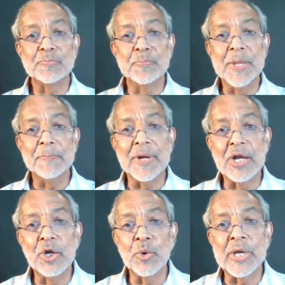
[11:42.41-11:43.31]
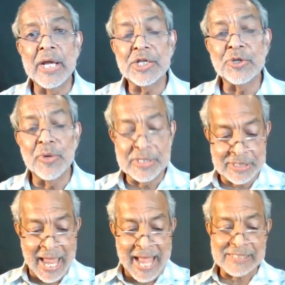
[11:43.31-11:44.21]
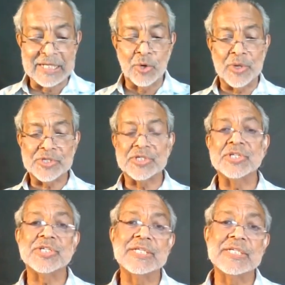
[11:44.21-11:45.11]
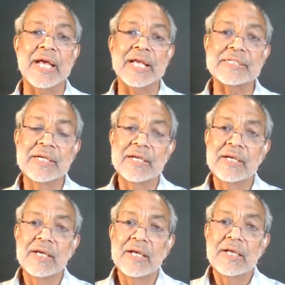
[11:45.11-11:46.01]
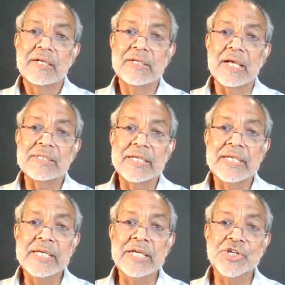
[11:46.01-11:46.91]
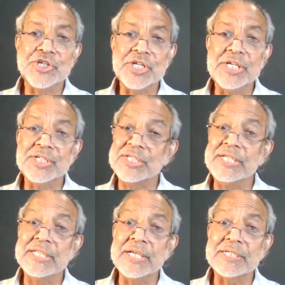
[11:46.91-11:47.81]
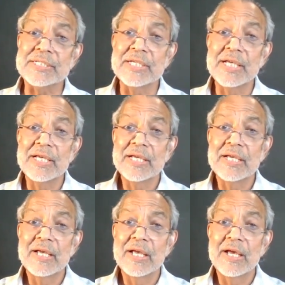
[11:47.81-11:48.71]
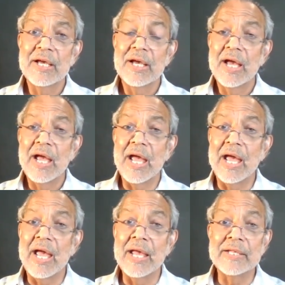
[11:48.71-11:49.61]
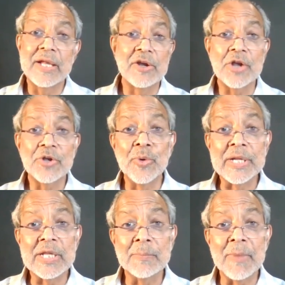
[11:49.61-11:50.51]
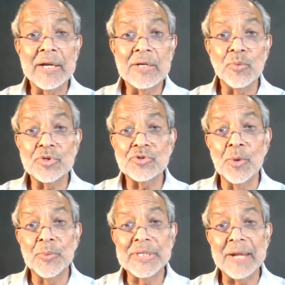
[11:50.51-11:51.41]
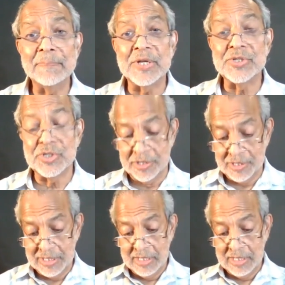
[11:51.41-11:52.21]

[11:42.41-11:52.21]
Because people are looking at you and asking questions such as, does he, she see this? And they're not doing anything about it. What's wrong with that picture?